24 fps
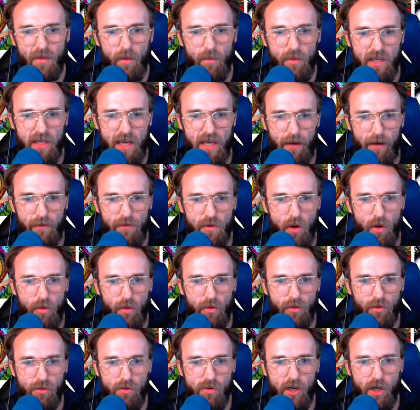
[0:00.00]
But yeah, if you go
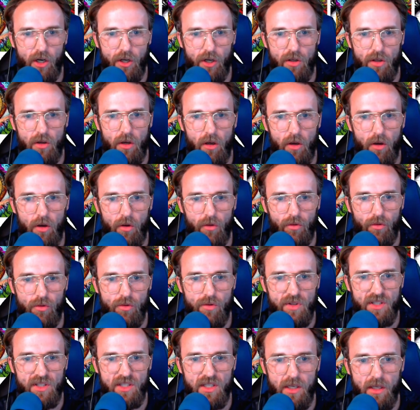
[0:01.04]
through here, you can go through
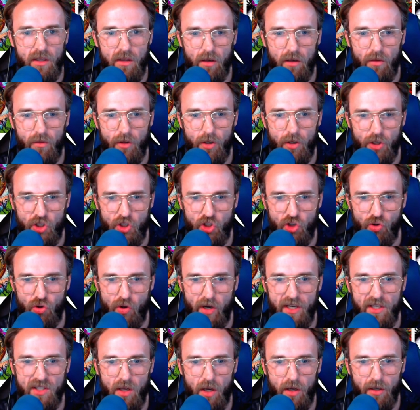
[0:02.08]
and see that there's
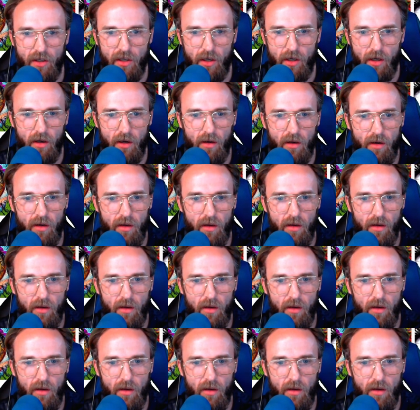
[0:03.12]
traits on here.